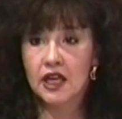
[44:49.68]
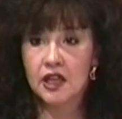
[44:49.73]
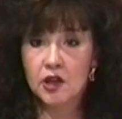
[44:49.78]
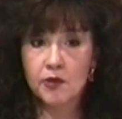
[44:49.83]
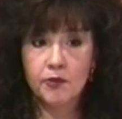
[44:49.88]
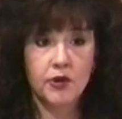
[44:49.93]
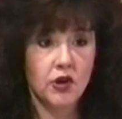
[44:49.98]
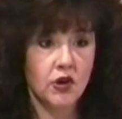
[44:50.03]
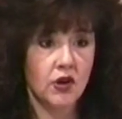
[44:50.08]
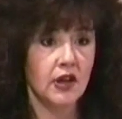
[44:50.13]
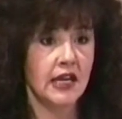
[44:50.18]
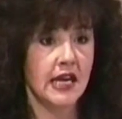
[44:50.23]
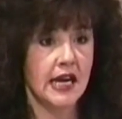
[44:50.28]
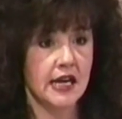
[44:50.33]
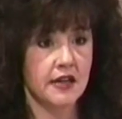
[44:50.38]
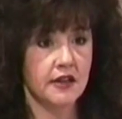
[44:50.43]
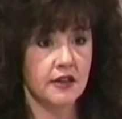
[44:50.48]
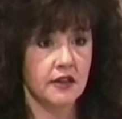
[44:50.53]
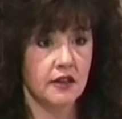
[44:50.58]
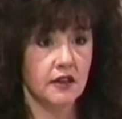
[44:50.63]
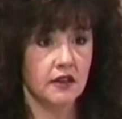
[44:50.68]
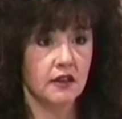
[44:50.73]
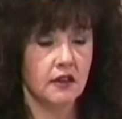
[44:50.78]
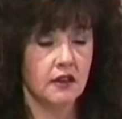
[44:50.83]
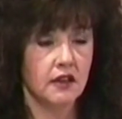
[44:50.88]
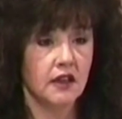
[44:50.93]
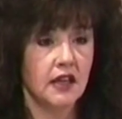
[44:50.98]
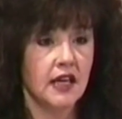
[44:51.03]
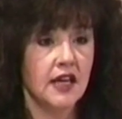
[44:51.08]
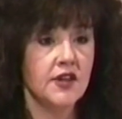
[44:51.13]
in the Pure Land
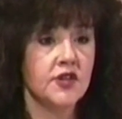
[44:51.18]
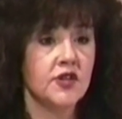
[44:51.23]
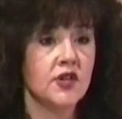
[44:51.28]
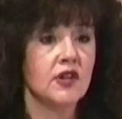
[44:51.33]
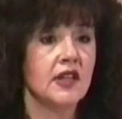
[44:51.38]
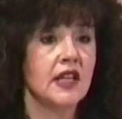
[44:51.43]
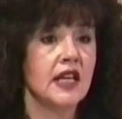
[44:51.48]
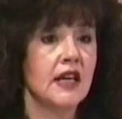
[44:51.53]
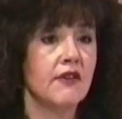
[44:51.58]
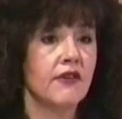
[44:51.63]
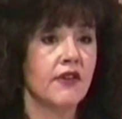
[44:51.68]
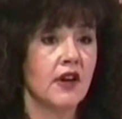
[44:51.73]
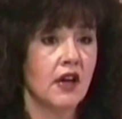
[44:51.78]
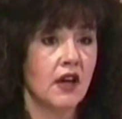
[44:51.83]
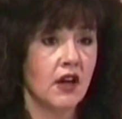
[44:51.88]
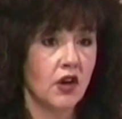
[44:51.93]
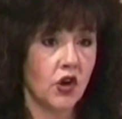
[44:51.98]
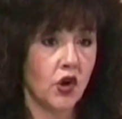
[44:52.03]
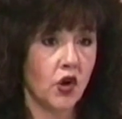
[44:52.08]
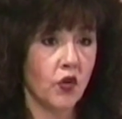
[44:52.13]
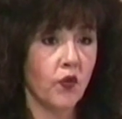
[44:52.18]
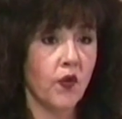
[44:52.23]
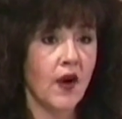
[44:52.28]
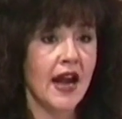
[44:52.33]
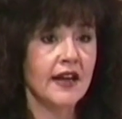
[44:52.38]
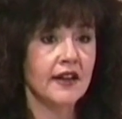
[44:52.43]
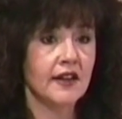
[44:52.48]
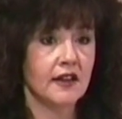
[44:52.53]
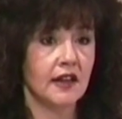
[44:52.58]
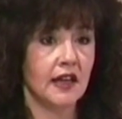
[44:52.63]
is to leave
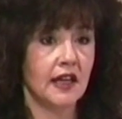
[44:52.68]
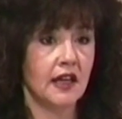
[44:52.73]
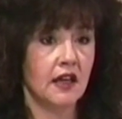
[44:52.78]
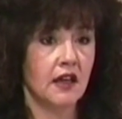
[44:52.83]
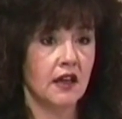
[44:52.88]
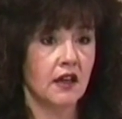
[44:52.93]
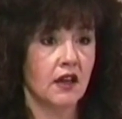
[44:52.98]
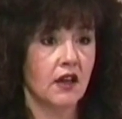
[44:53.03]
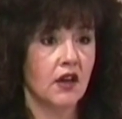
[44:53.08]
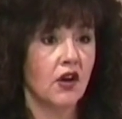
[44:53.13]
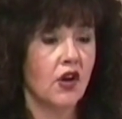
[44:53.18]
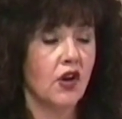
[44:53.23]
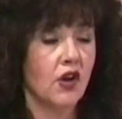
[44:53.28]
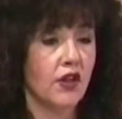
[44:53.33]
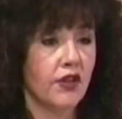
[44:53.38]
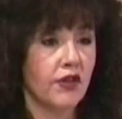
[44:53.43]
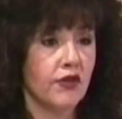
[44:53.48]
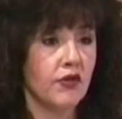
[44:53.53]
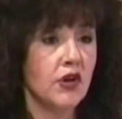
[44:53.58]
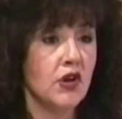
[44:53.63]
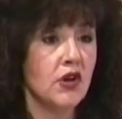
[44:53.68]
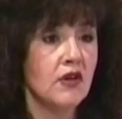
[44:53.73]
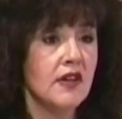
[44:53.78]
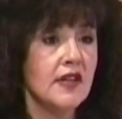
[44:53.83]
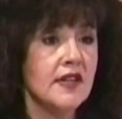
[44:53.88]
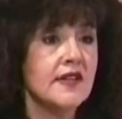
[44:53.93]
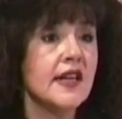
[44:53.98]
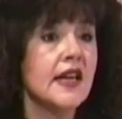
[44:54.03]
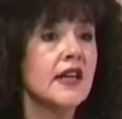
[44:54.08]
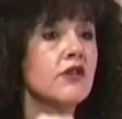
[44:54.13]
correctly through
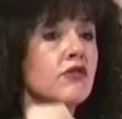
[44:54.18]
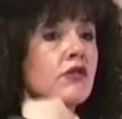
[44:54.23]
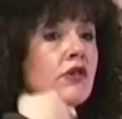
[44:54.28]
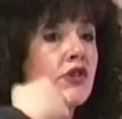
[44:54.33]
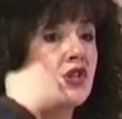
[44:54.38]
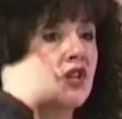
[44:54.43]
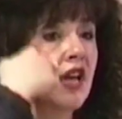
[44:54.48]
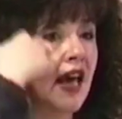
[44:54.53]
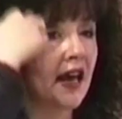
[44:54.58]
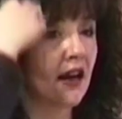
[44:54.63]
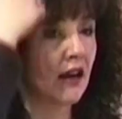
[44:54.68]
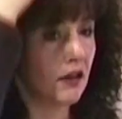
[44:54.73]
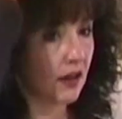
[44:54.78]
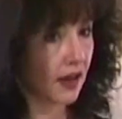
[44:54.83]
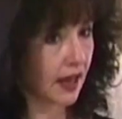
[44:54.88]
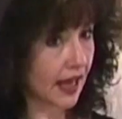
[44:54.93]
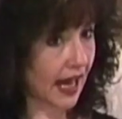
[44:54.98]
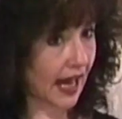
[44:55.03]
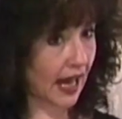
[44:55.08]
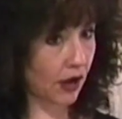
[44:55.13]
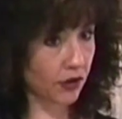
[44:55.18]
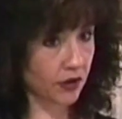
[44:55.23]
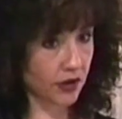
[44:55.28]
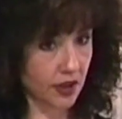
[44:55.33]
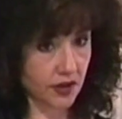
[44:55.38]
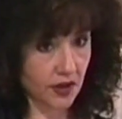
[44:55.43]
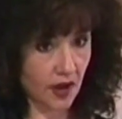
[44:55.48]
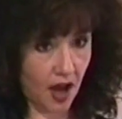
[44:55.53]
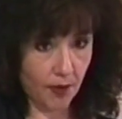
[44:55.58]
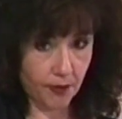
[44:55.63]
the central channel
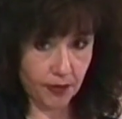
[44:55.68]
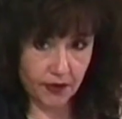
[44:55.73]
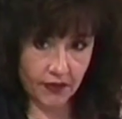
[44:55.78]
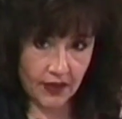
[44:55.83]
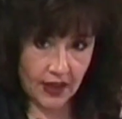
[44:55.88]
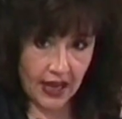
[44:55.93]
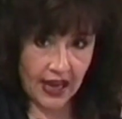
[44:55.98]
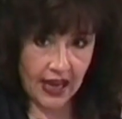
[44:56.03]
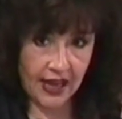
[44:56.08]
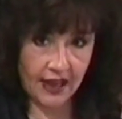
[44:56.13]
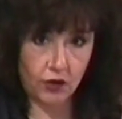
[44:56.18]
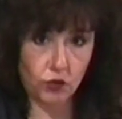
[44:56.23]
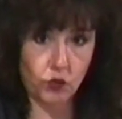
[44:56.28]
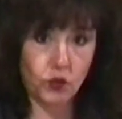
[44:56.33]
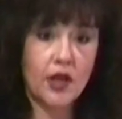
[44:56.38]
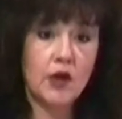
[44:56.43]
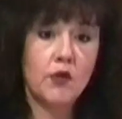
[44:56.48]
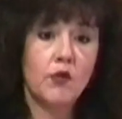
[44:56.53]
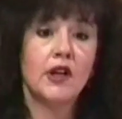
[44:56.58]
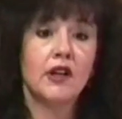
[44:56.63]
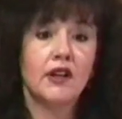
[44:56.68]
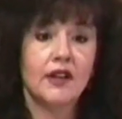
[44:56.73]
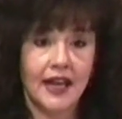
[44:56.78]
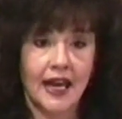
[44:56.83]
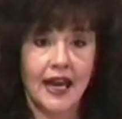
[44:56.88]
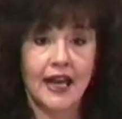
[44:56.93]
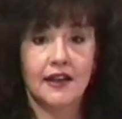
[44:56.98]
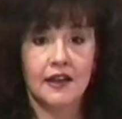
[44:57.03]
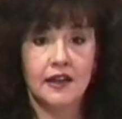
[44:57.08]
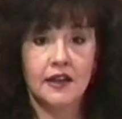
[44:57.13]
out the top of the head. And we will
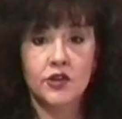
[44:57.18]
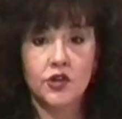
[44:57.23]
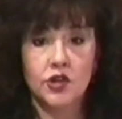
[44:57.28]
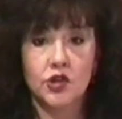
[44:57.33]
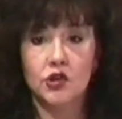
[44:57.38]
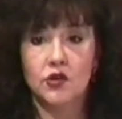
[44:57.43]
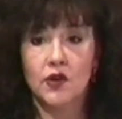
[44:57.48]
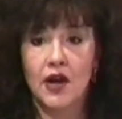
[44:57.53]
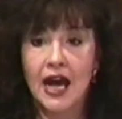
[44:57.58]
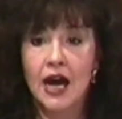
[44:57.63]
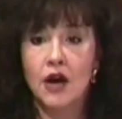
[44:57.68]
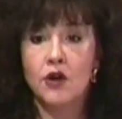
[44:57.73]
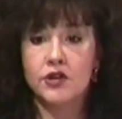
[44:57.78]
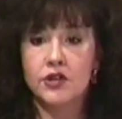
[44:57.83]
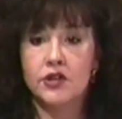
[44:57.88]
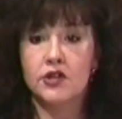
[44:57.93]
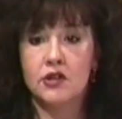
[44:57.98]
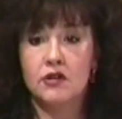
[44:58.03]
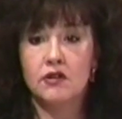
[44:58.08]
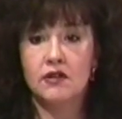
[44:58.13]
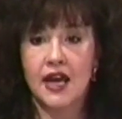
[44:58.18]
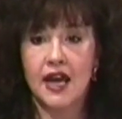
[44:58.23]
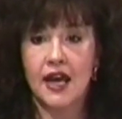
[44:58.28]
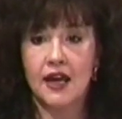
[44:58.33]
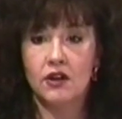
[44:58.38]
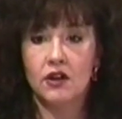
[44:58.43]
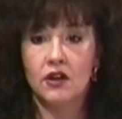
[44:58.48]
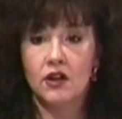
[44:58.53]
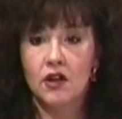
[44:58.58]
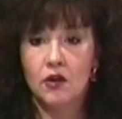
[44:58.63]
get into how to do
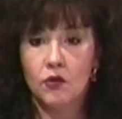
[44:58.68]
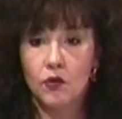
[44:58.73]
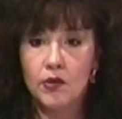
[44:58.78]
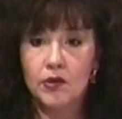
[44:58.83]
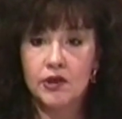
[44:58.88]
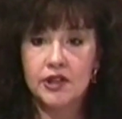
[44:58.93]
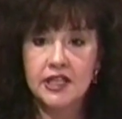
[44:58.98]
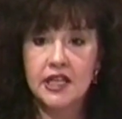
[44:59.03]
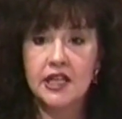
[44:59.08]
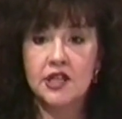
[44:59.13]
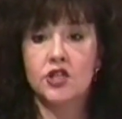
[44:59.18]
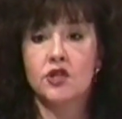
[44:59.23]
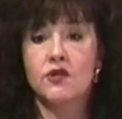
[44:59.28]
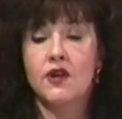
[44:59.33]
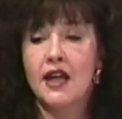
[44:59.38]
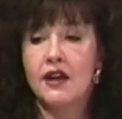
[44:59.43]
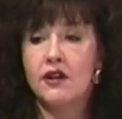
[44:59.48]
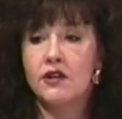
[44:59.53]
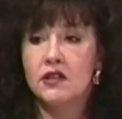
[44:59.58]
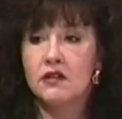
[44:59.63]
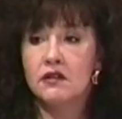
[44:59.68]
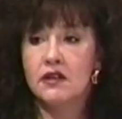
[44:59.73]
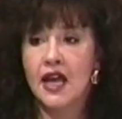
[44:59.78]
that. We will teach you how to